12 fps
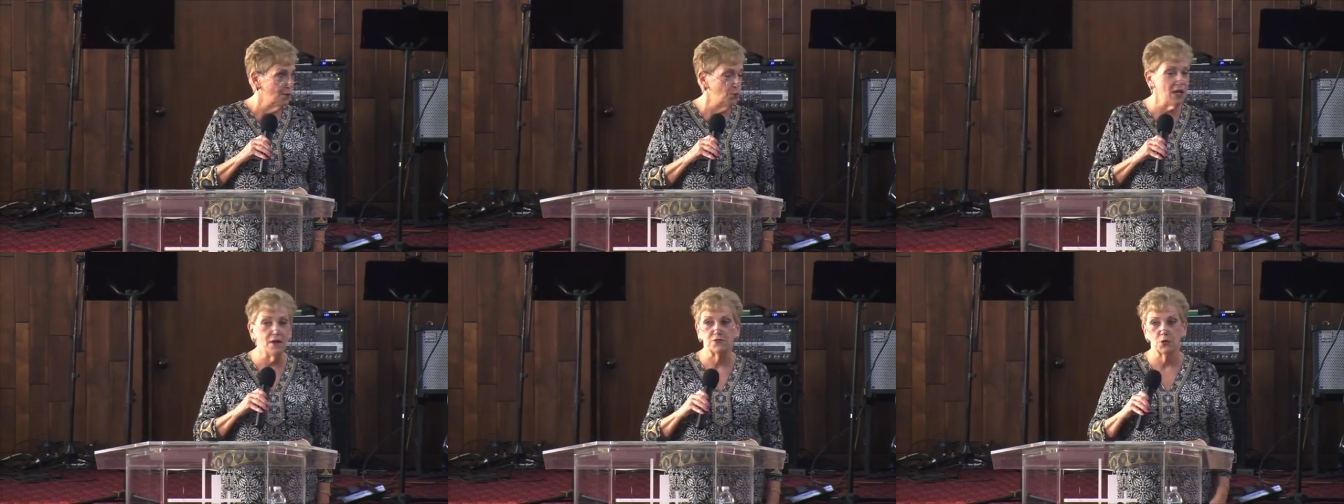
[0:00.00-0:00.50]

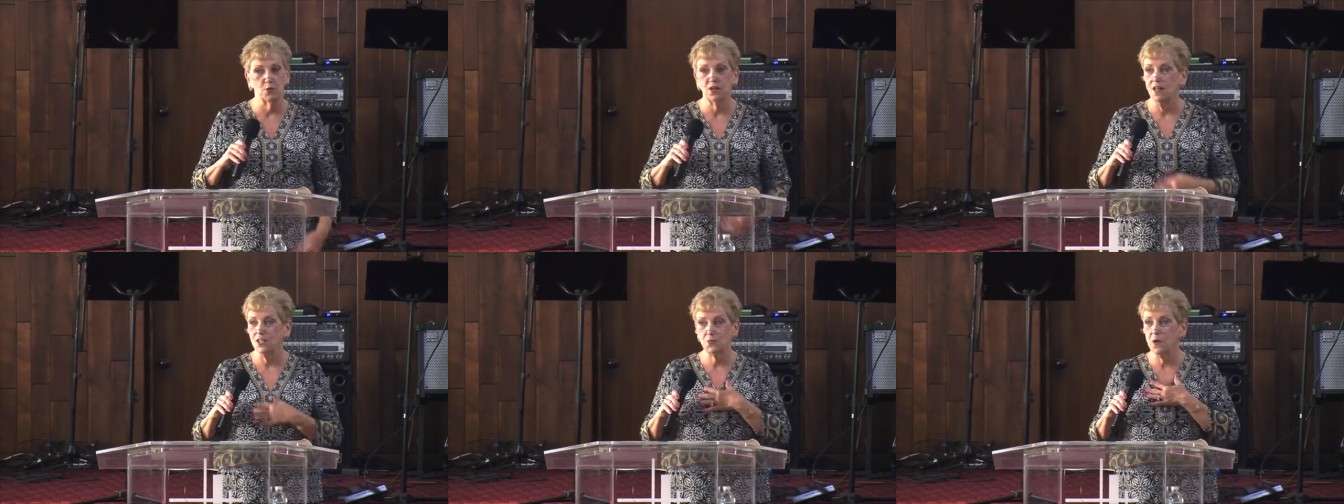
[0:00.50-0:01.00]
we have to
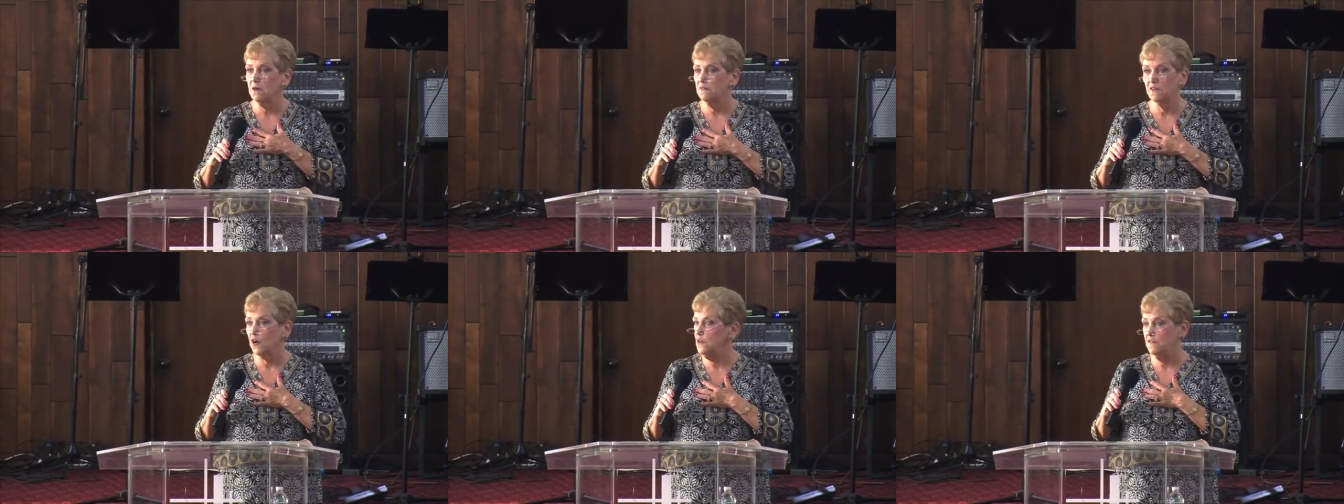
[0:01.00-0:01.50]
realize we are
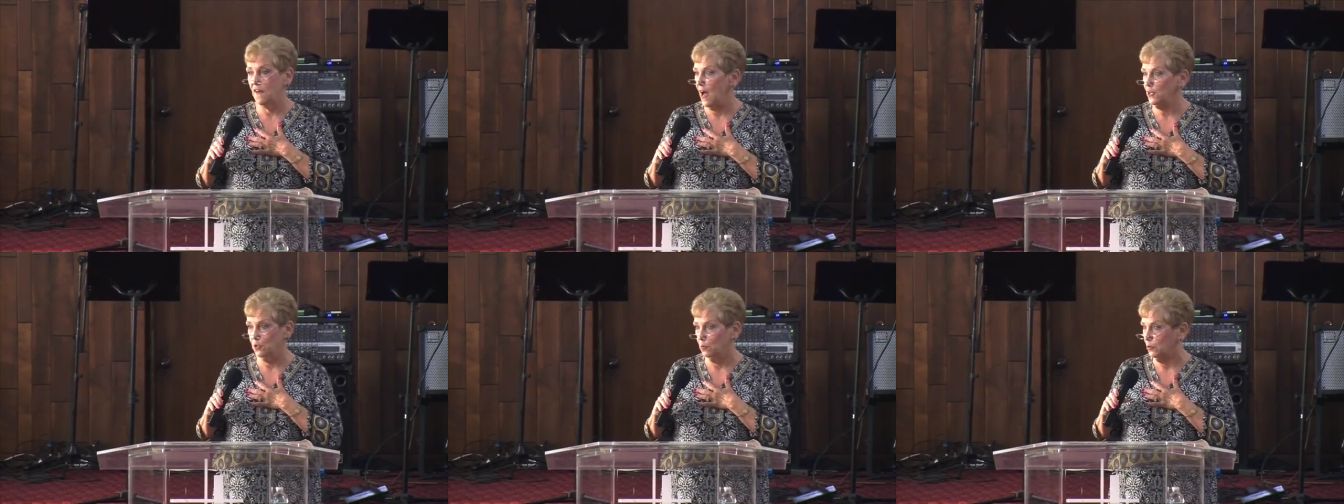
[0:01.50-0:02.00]
very
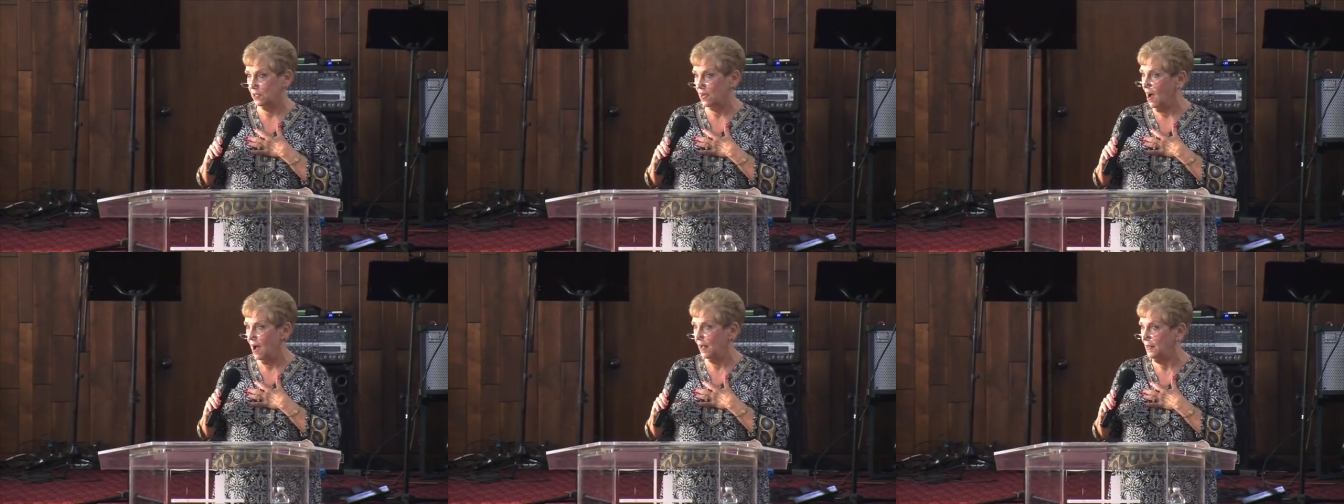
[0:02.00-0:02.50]
valuable to
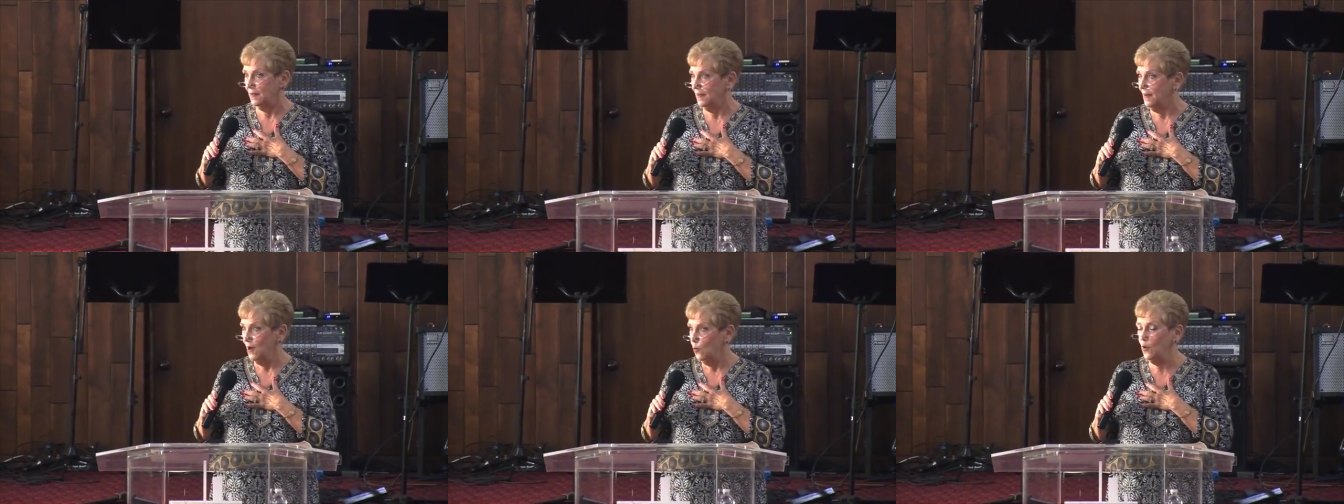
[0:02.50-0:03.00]
God.
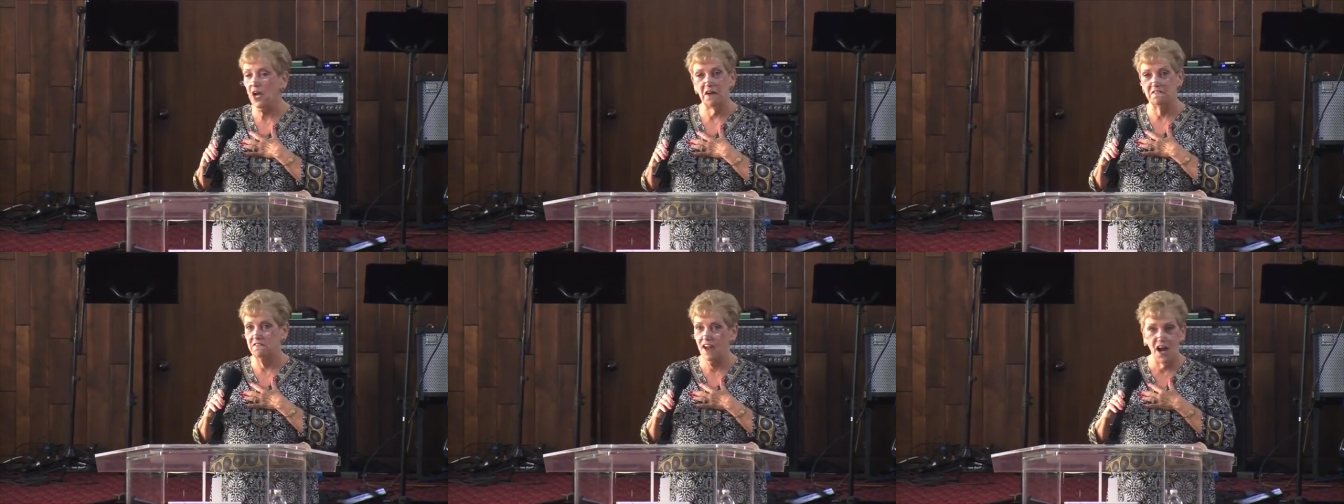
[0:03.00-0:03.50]
We are
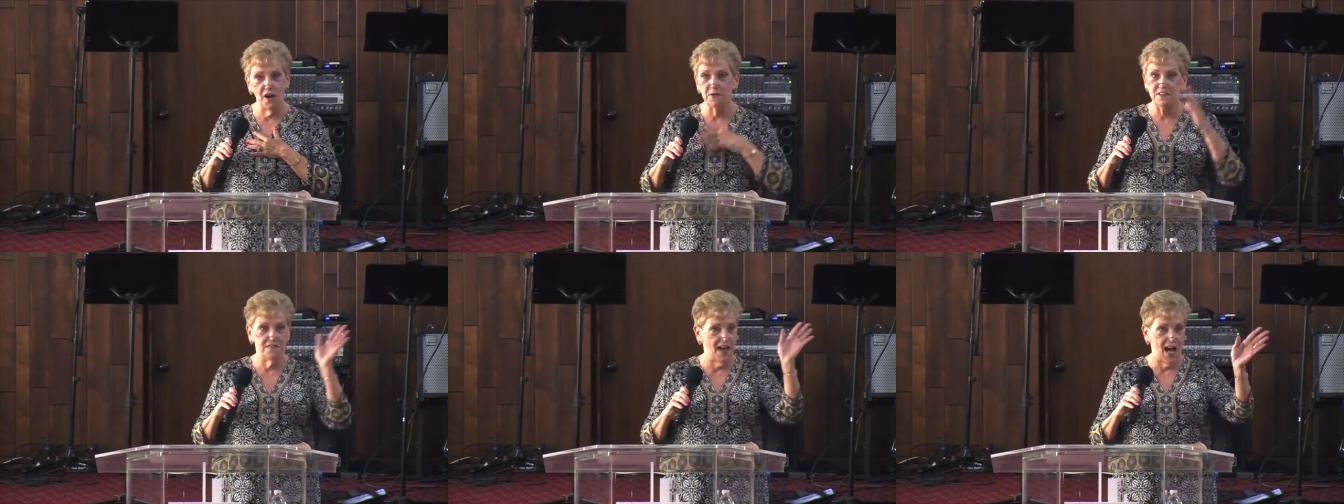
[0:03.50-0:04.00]

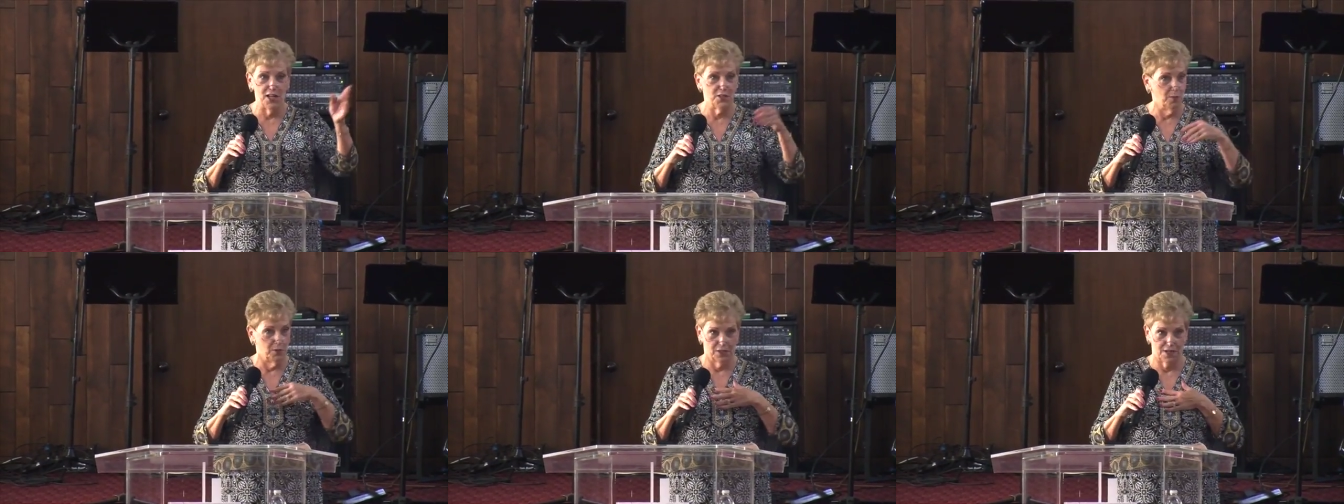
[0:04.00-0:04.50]
very
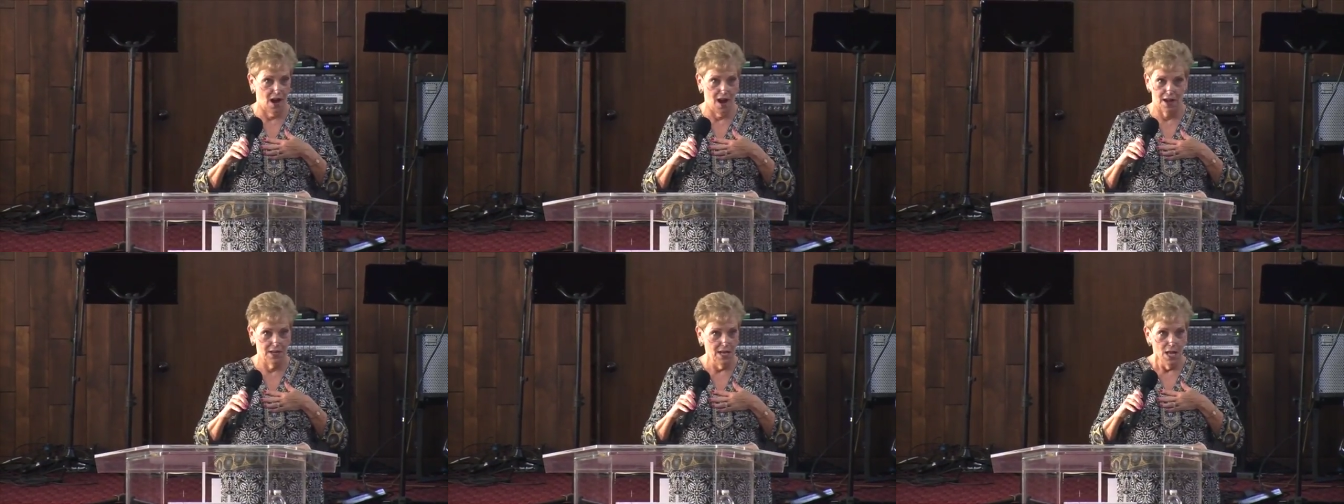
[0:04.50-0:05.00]
valuable to
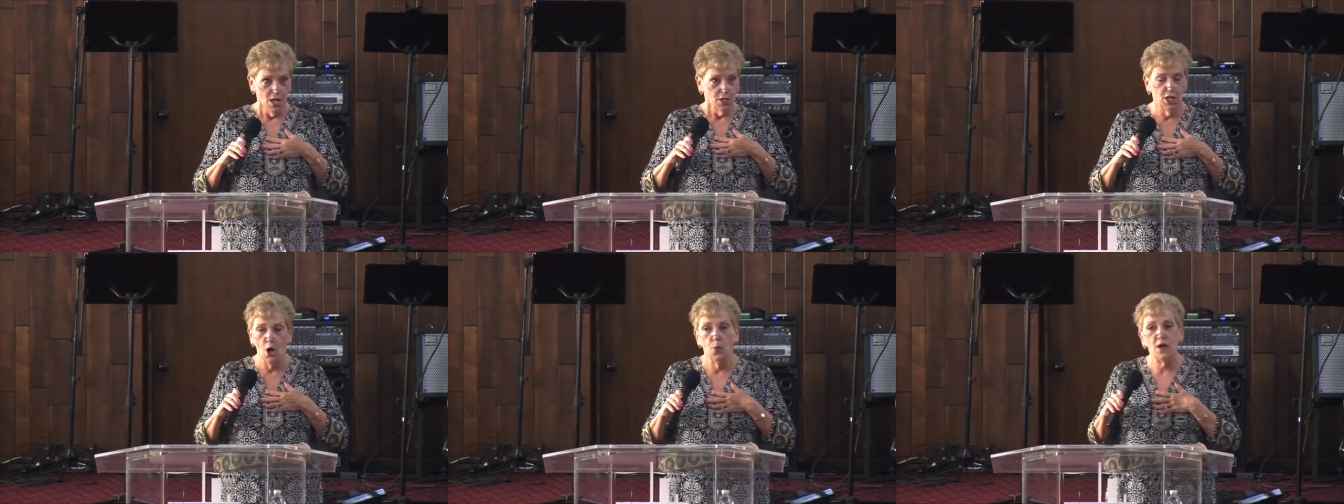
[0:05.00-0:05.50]
God.
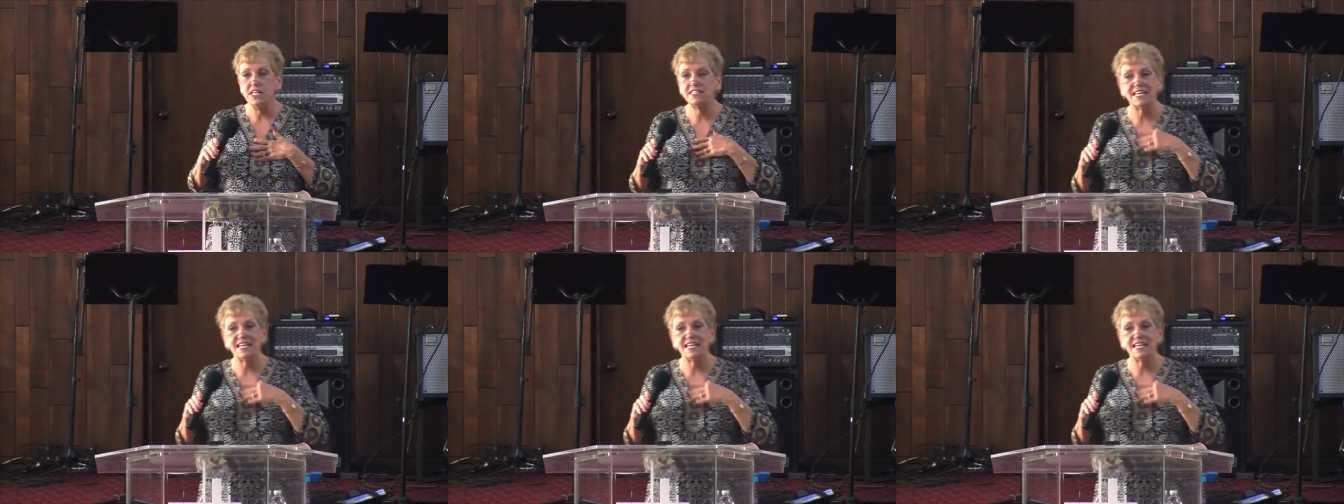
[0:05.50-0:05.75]
You know, we